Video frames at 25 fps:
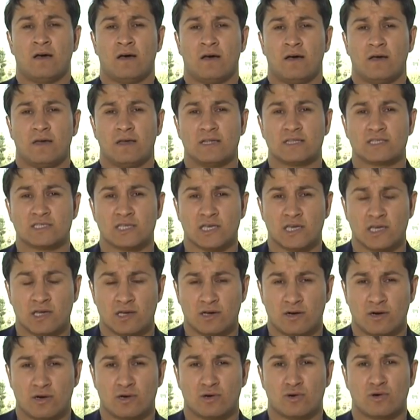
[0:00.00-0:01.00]

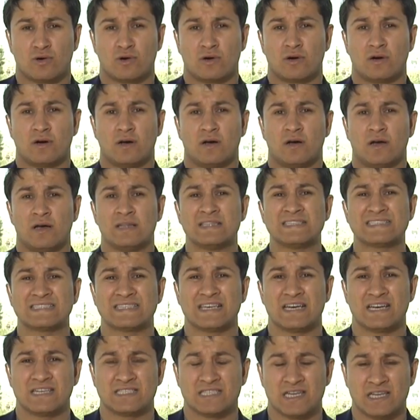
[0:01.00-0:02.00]
insecure or
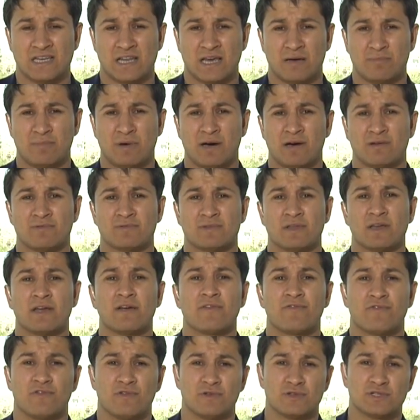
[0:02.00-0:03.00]
uncertain about their
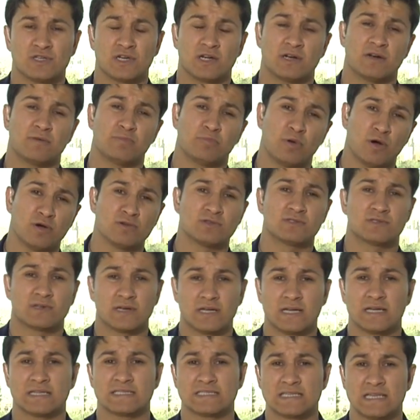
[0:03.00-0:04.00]
future
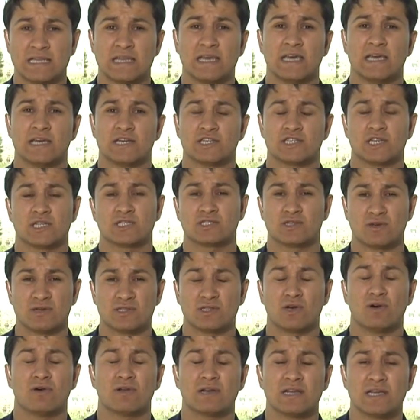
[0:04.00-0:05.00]
post-reconciliation. So
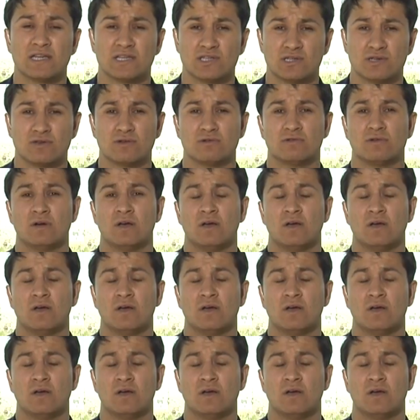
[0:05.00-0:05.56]
it's only to